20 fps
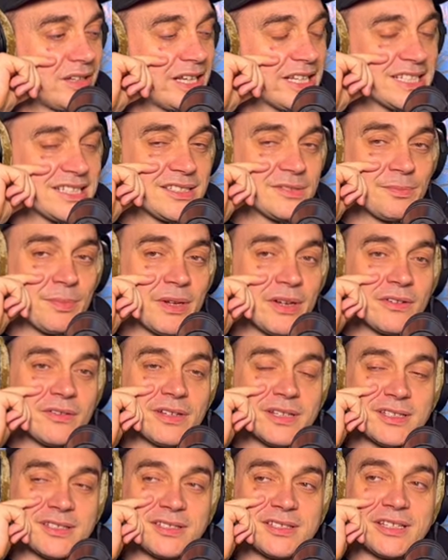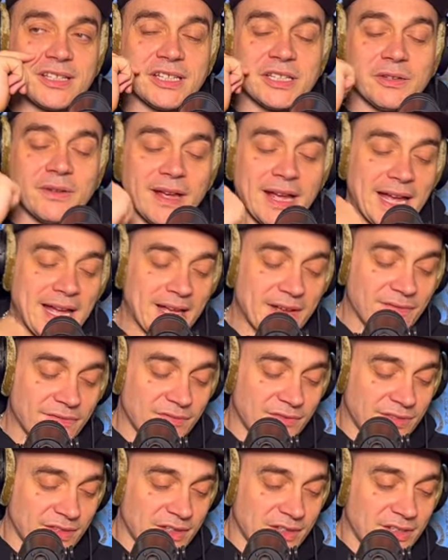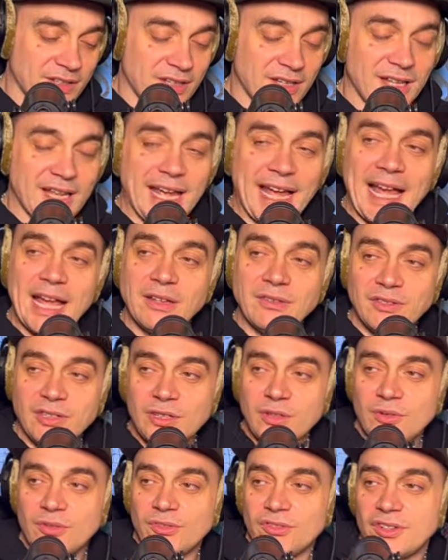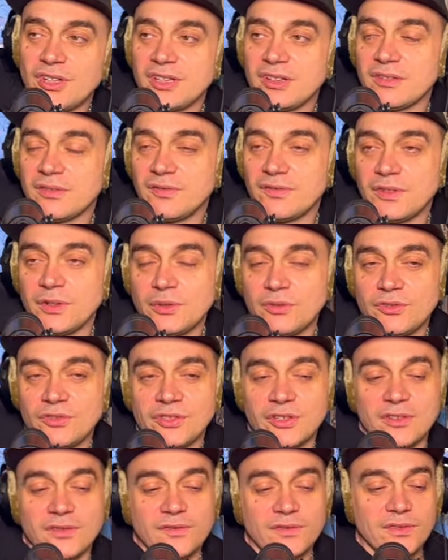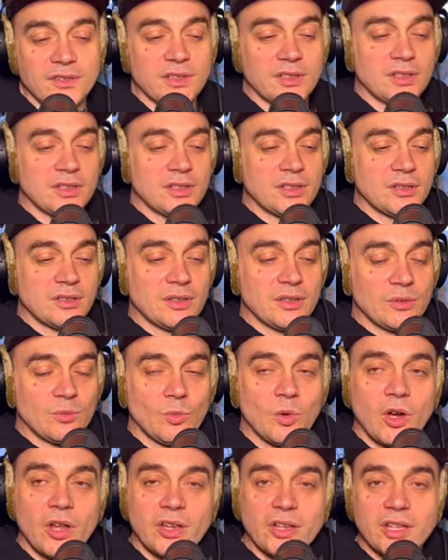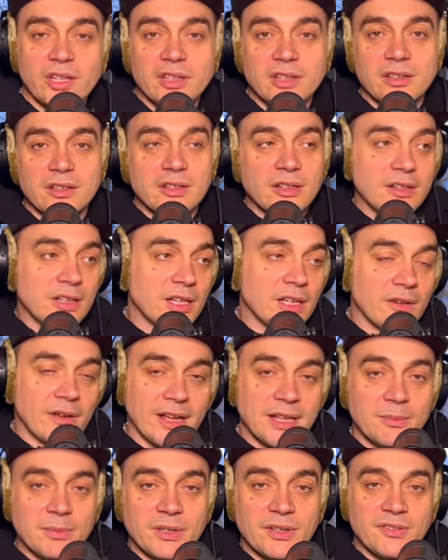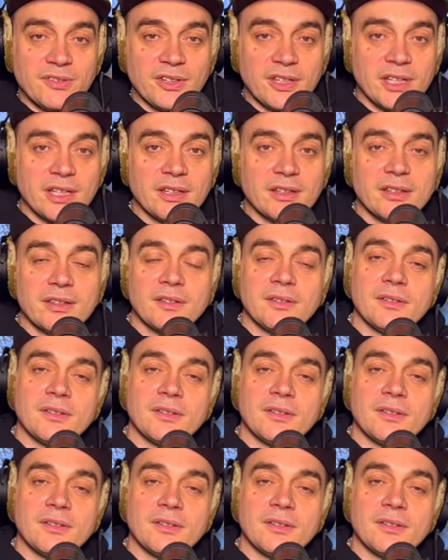experience that you have, how do you see the future for Won and you know ABC?